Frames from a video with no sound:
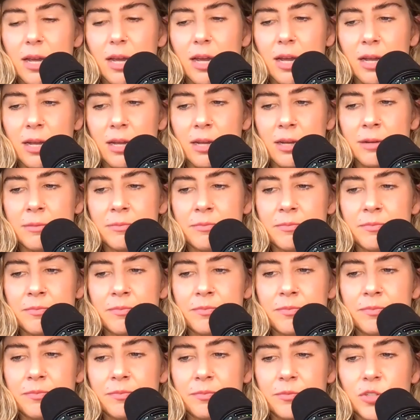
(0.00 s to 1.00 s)

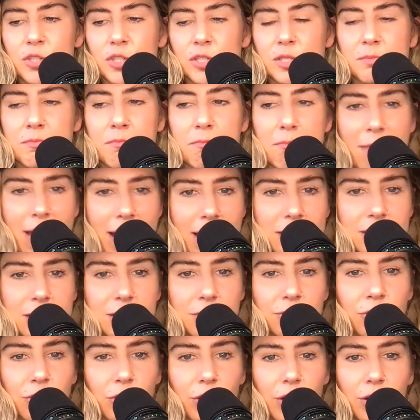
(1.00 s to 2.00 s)
um just
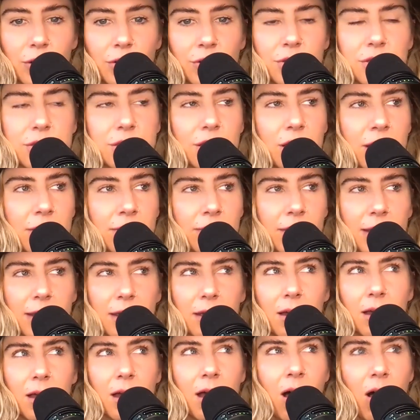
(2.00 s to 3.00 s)
massive growth on
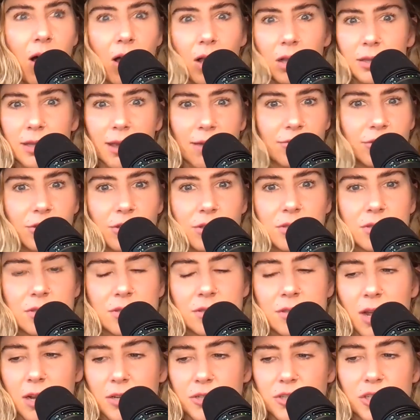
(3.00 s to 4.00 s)
like all
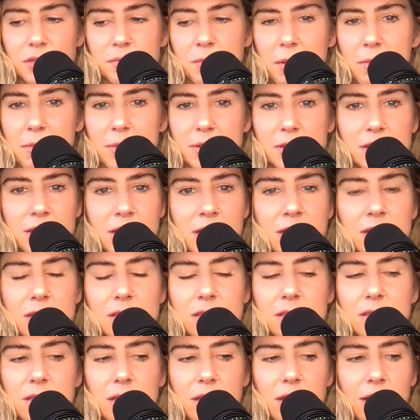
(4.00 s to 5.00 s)
levels, not just my
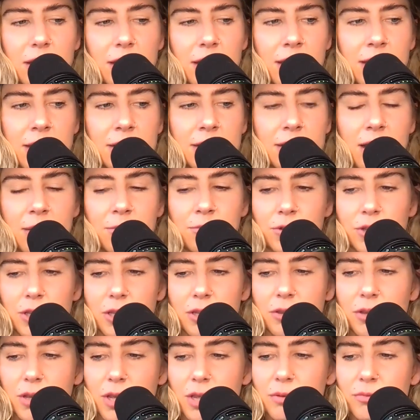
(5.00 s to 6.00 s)
business. And I'm
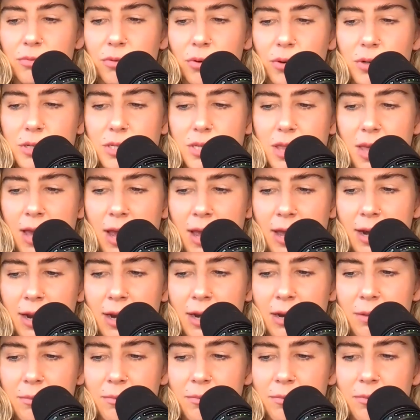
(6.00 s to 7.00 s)
really looking forward to that.
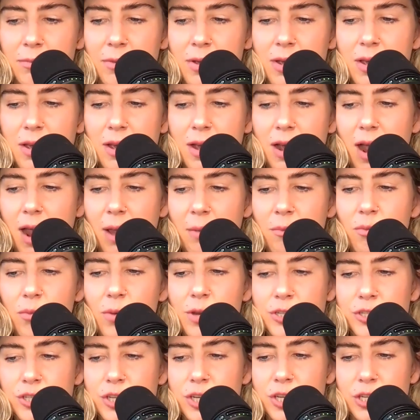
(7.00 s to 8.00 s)
And I'm I'm
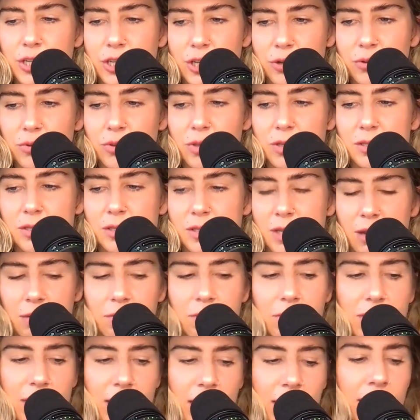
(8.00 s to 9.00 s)
wishing you the
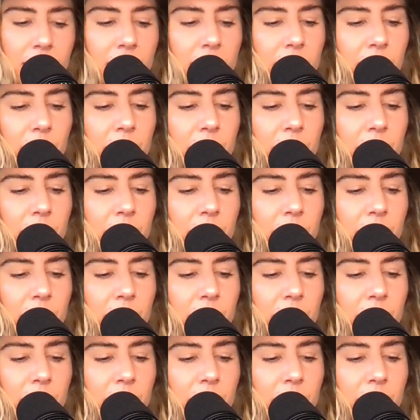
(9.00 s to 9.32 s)
same thing.